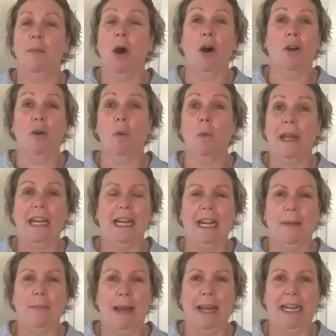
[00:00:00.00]
on a
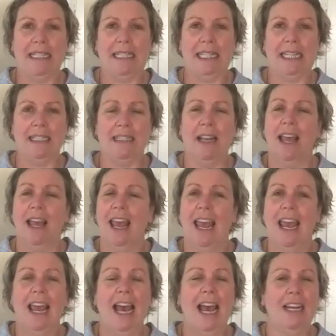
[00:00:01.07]
weekly basis.
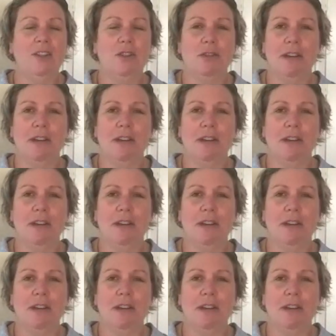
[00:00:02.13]
It had